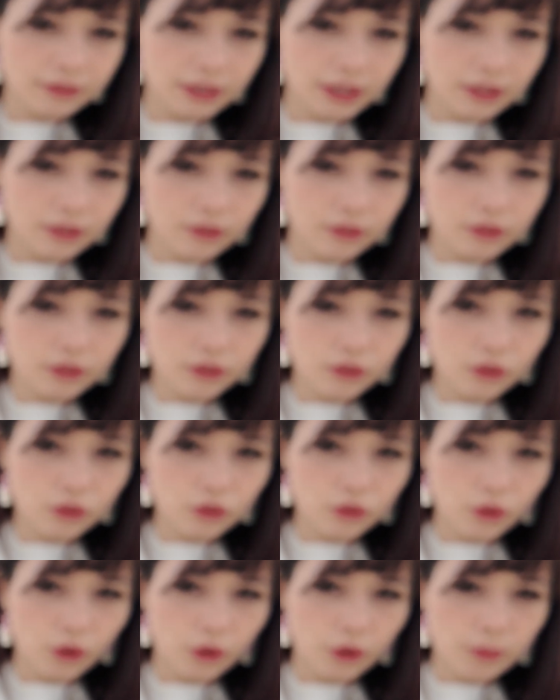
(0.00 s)
They look
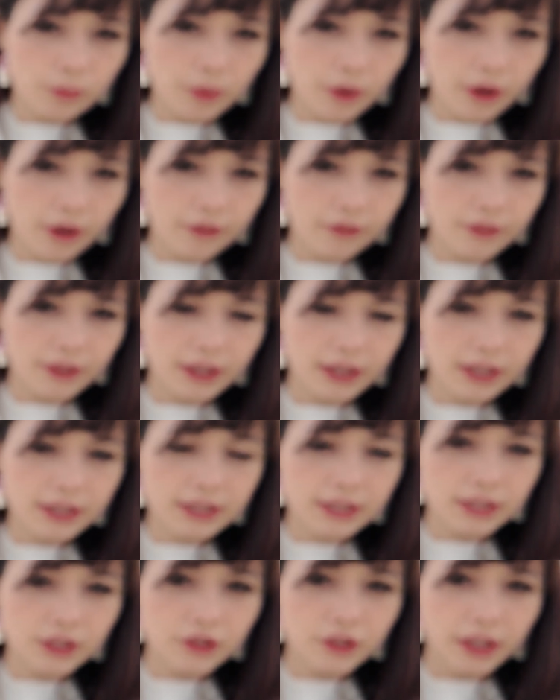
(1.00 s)
so
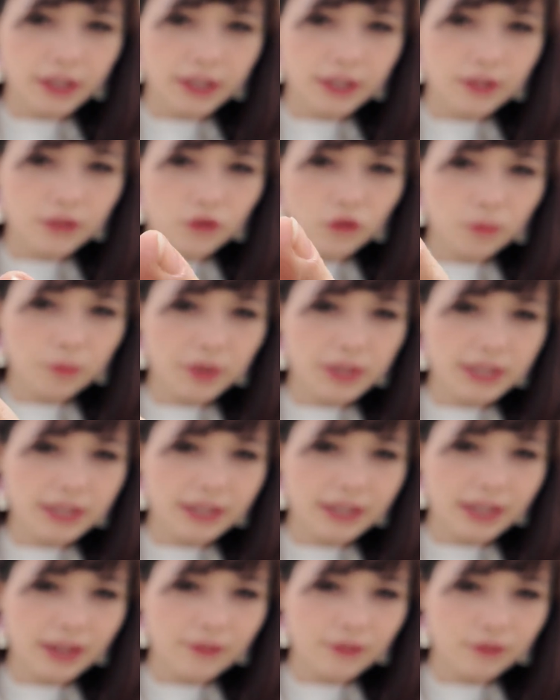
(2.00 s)
perfect. Australian strawberries
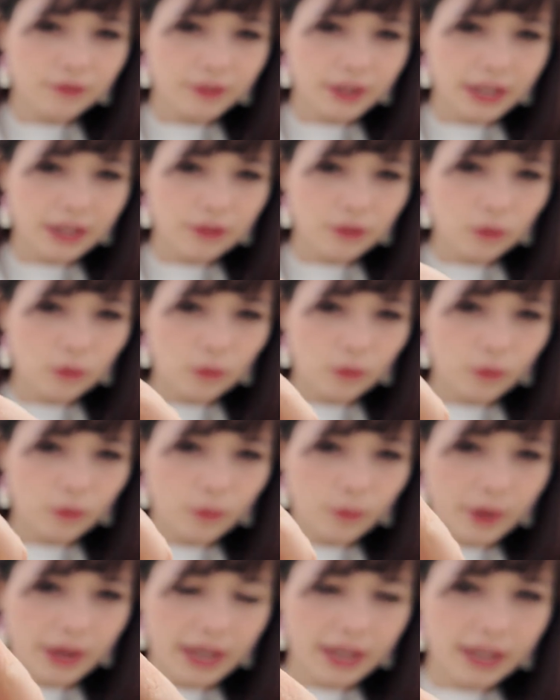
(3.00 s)
are never red all
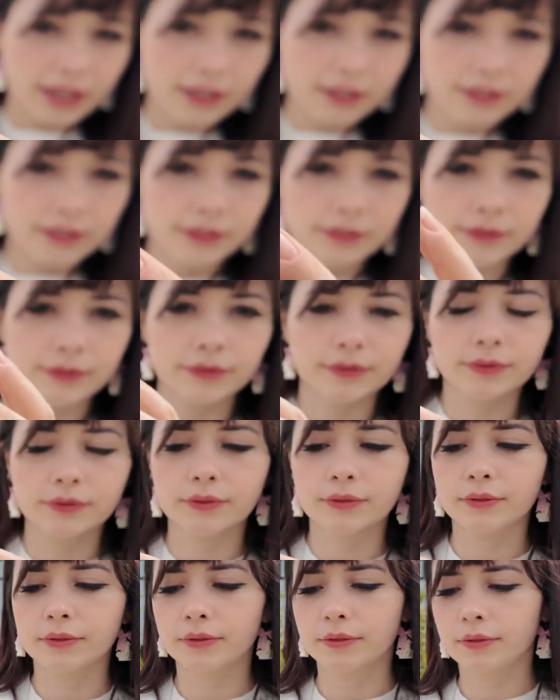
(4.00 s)
the way.
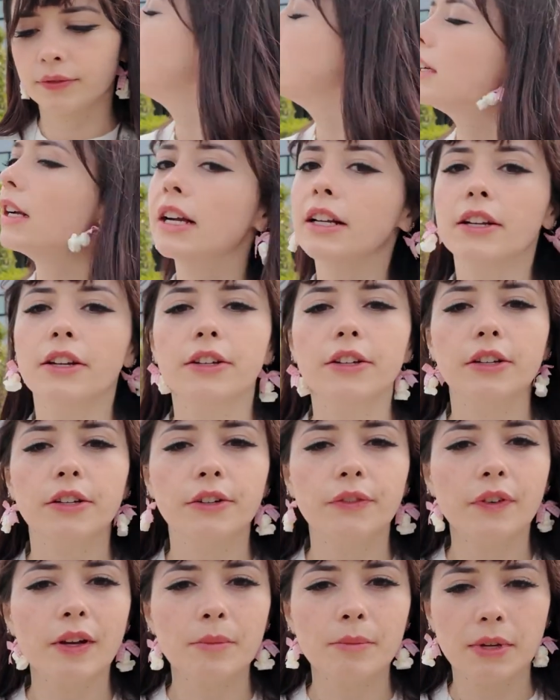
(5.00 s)
I don't
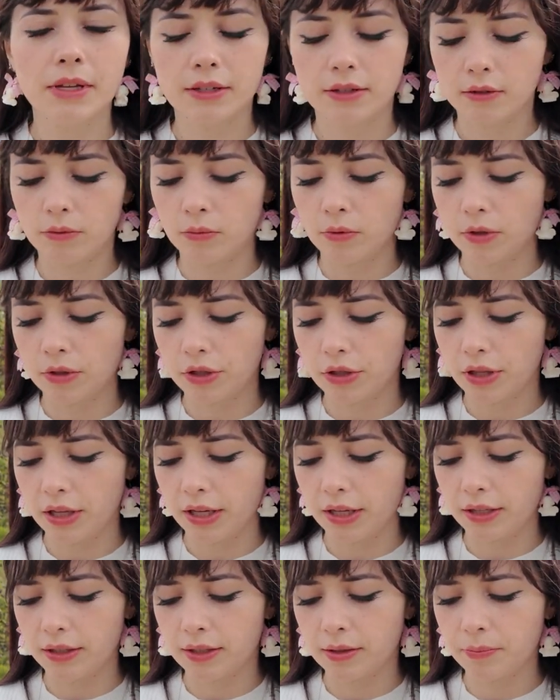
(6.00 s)
know if I meant to wash
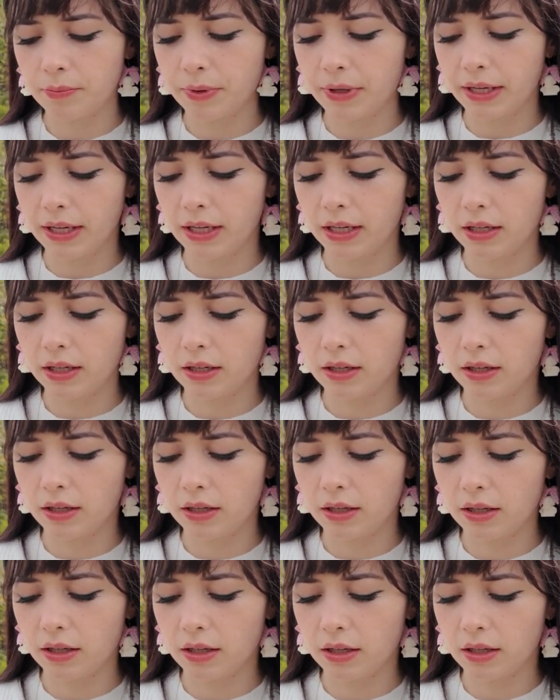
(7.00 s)
these, but
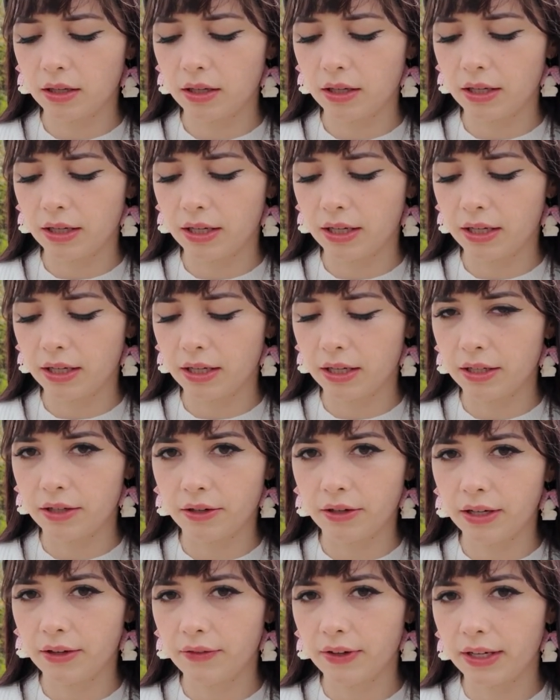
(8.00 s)
I
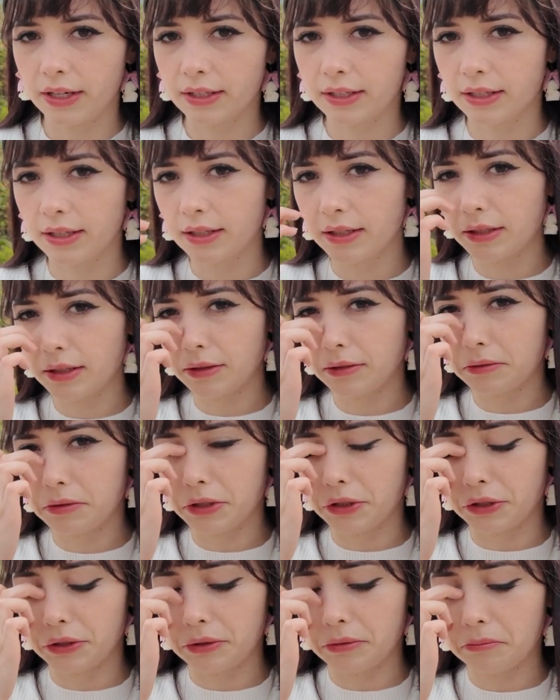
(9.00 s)
don't have access
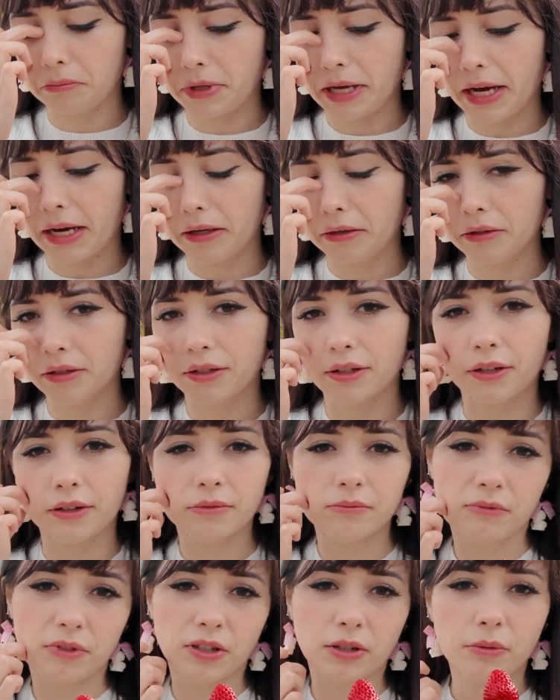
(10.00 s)
to that, so
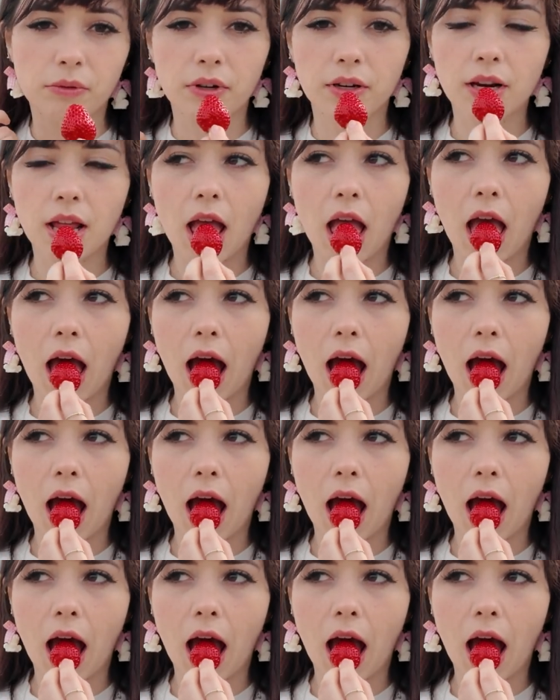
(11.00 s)
you know what.